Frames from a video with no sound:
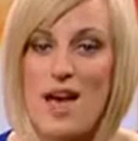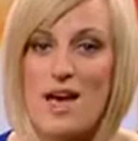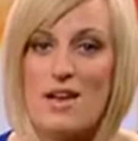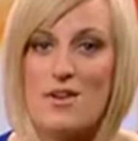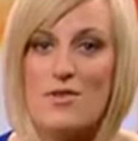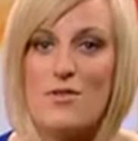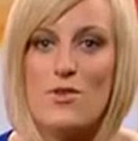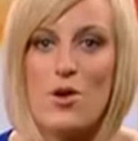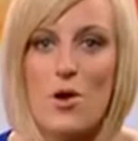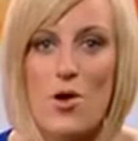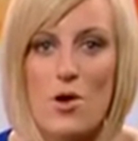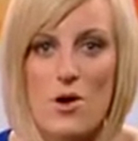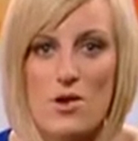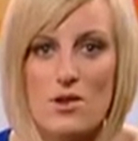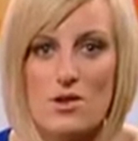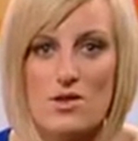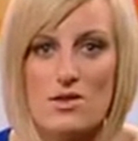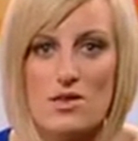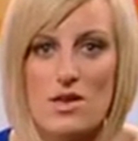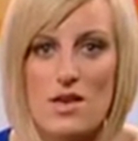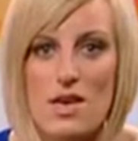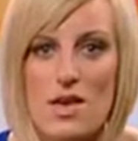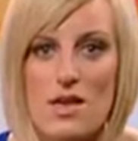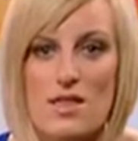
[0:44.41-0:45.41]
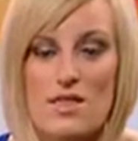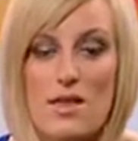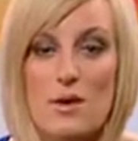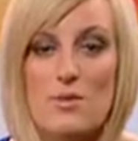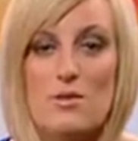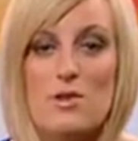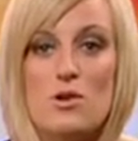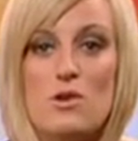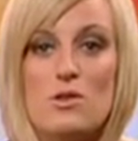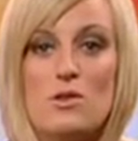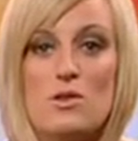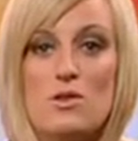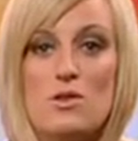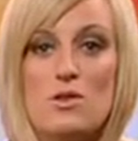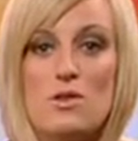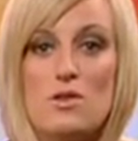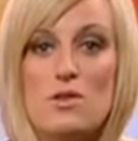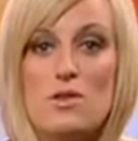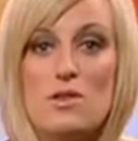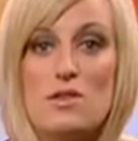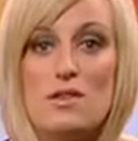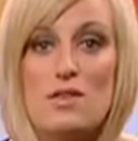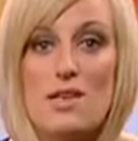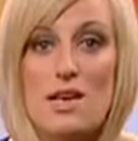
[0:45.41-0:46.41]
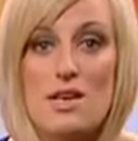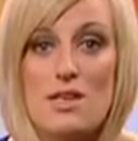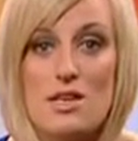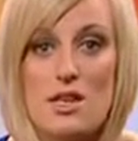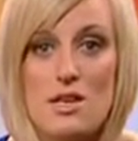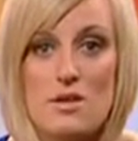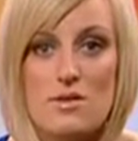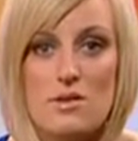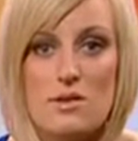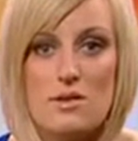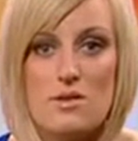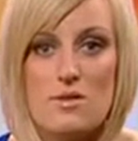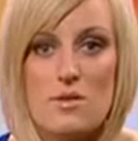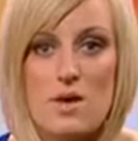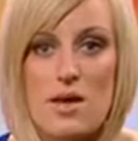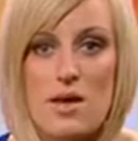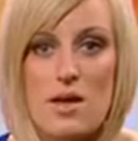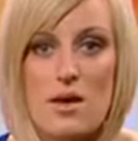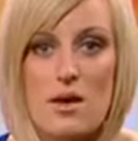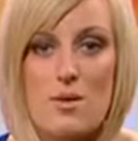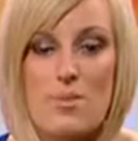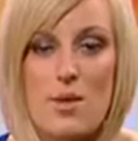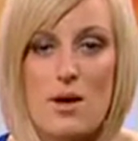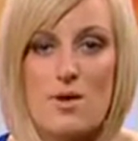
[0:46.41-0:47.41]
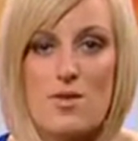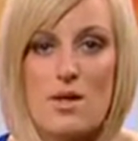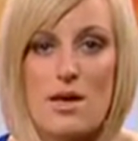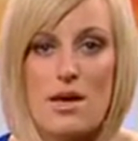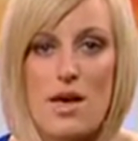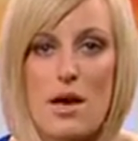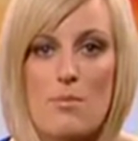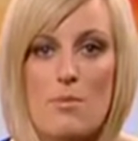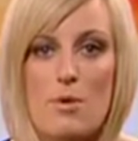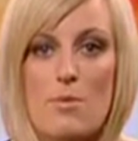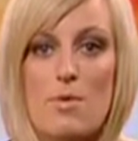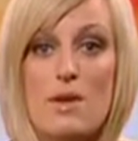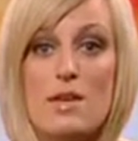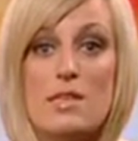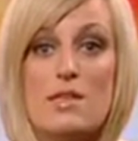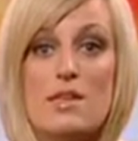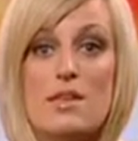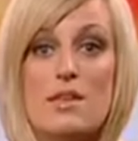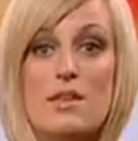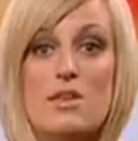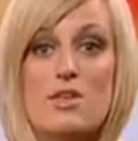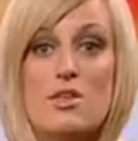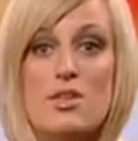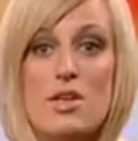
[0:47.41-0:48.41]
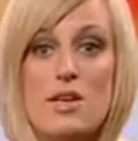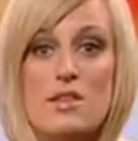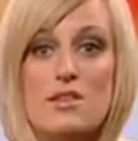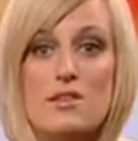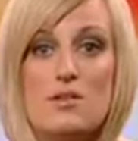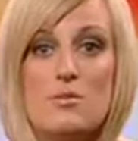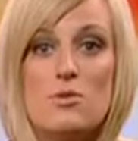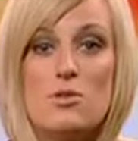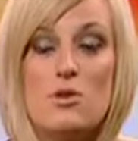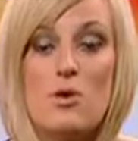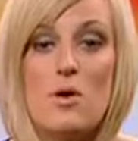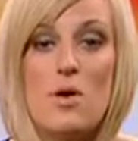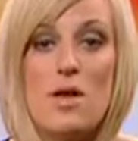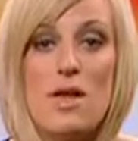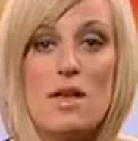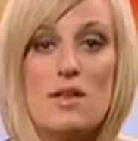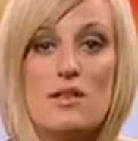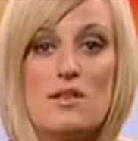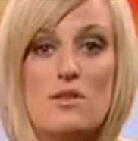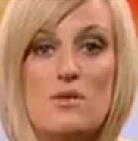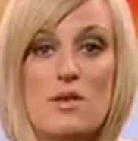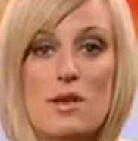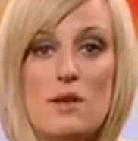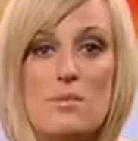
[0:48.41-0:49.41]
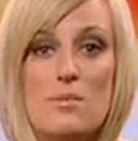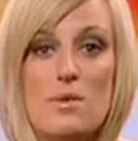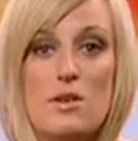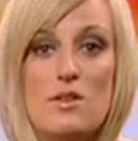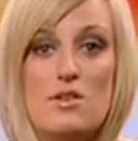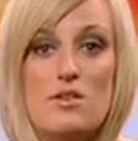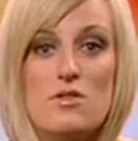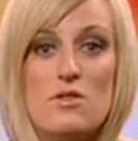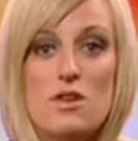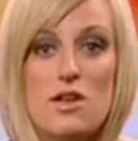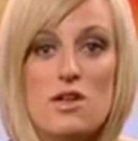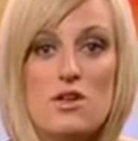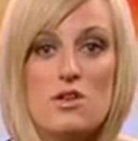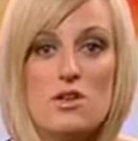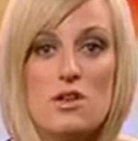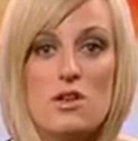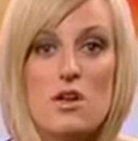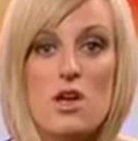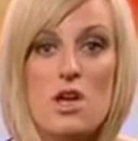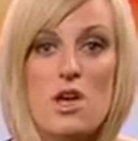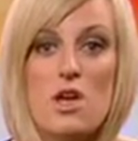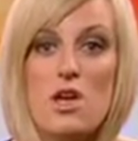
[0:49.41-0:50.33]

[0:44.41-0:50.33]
And of course, there was also the sad news this week about the camera retailer Jessop's going into administration.